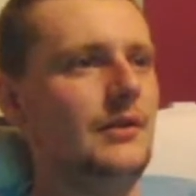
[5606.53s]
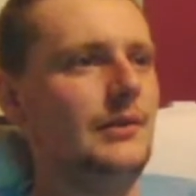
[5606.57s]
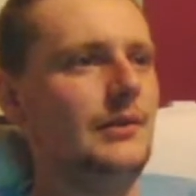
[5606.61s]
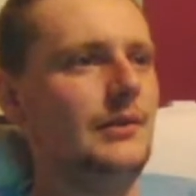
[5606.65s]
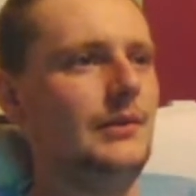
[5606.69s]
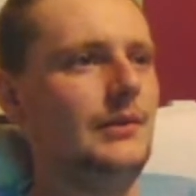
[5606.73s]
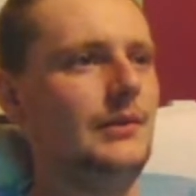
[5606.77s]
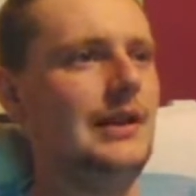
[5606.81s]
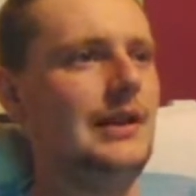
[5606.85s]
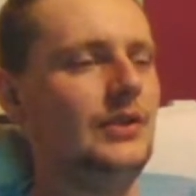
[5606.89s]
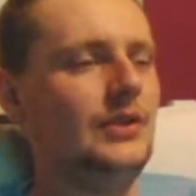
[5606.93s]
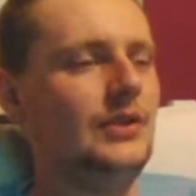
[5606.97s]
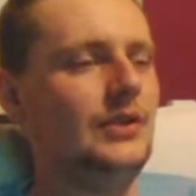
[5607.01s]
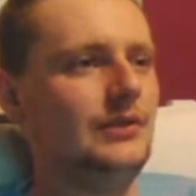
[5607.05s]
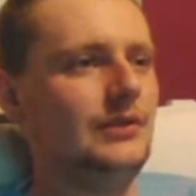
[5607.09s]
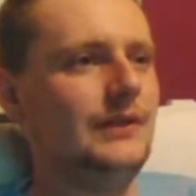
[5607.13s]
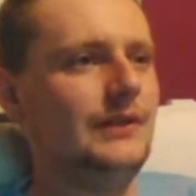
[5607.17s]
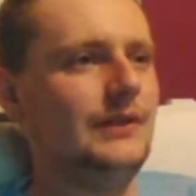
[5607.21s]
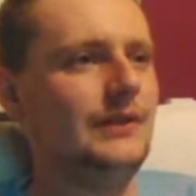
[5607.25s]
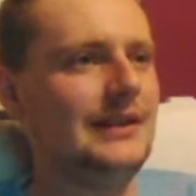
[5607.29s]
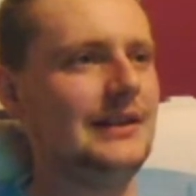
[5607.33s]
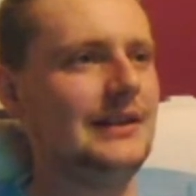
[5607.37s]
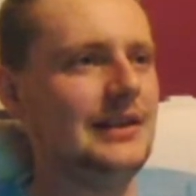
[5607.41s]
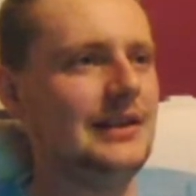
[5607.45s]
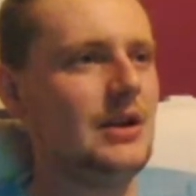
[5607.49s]
Lays it off to
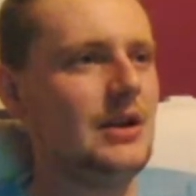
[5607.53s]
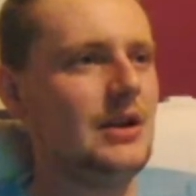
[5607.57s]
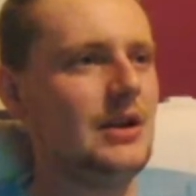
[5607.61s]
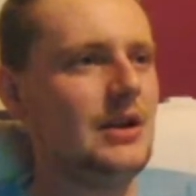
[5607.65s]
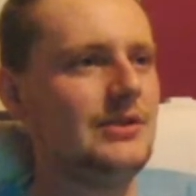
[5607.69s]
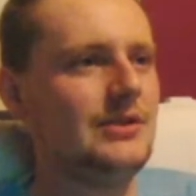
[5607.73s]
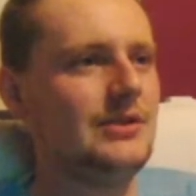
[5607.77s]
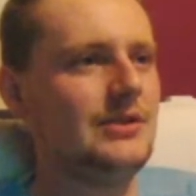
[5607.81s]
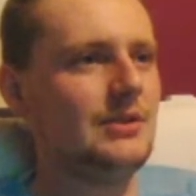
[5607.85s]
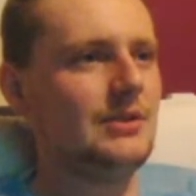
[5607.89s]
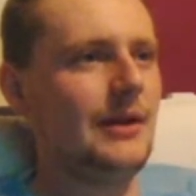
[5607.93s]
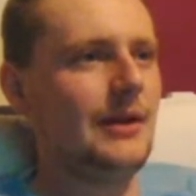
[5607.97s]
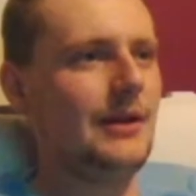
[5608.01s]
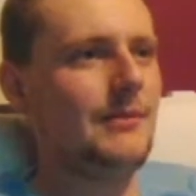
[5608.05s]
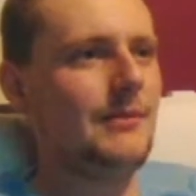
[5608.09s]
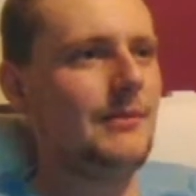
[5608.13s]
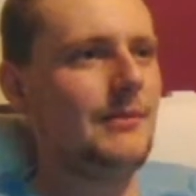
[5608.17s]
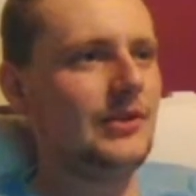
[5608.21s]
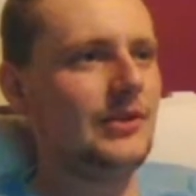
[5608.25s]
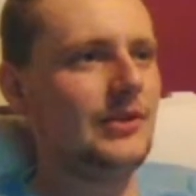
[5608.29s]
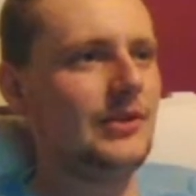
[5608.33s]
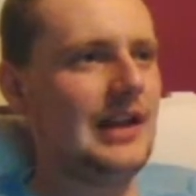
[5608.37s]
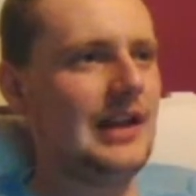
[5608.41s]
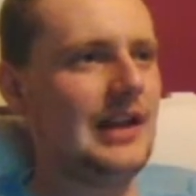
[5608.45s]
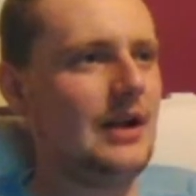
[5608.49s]
Fernandinho, edge of the penalty
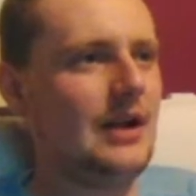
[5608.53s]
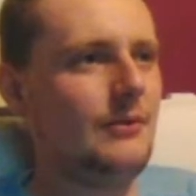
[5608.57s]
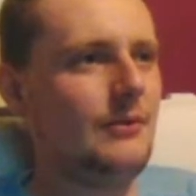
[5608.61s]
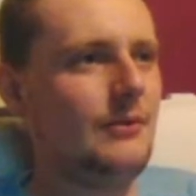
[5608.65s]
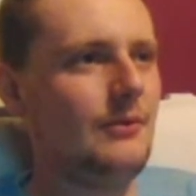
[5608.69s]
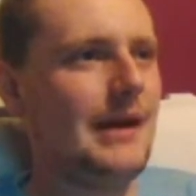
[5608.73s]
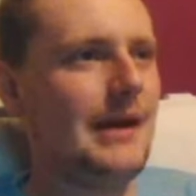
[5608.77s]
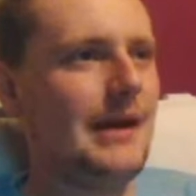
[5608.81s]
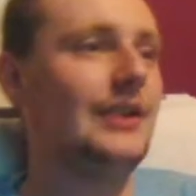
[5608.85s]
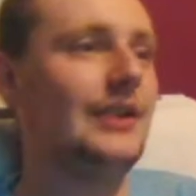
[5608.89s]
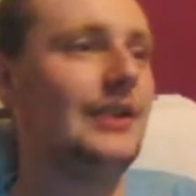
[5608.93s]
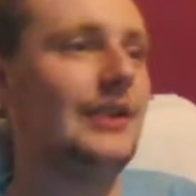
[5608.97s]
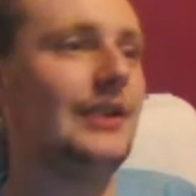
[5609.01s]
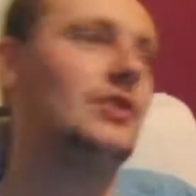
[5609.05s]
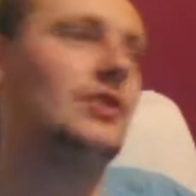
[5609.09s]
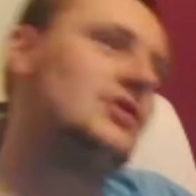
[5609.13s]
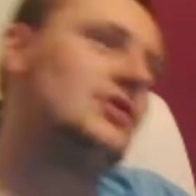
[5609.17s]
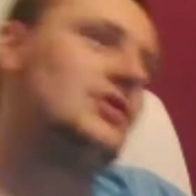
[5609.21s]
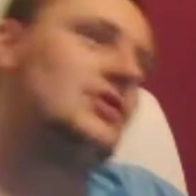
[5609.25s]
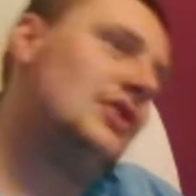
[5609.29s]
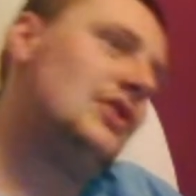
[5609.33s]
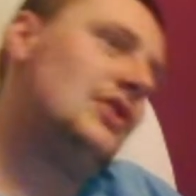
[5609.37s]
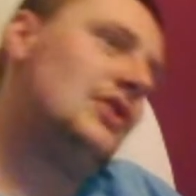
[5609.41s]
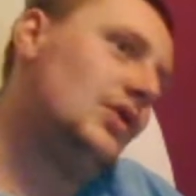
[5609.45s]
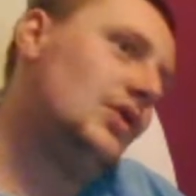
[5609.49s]
box now. Back to
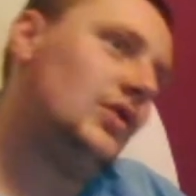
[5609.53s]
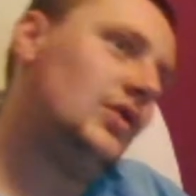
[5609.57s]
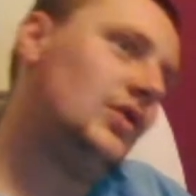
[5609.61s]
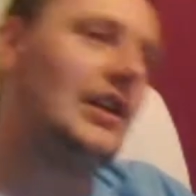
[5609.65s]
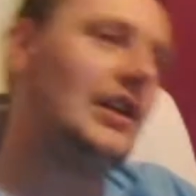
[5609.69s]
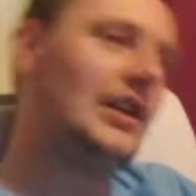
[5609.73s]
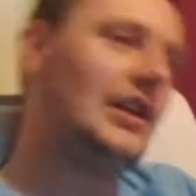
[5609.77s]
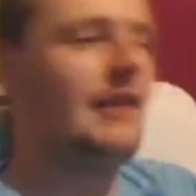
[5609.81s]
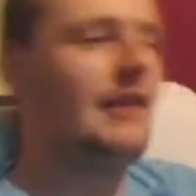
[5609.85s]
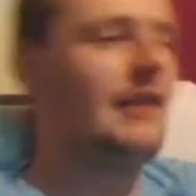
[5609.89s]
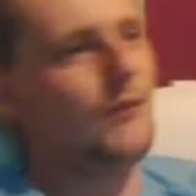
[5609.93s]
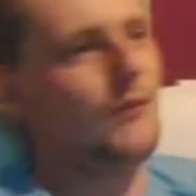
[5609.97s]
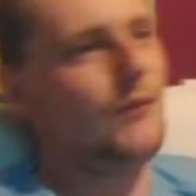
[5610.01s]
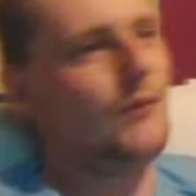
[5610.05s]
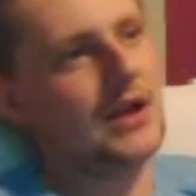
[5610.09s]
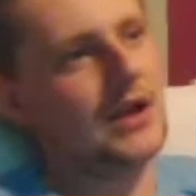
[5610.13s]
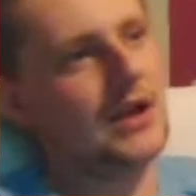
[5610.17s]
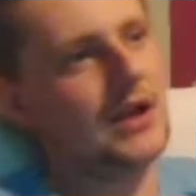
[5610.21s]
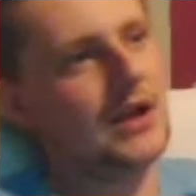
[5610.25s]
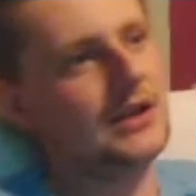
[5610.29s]
Jesus on the left wing.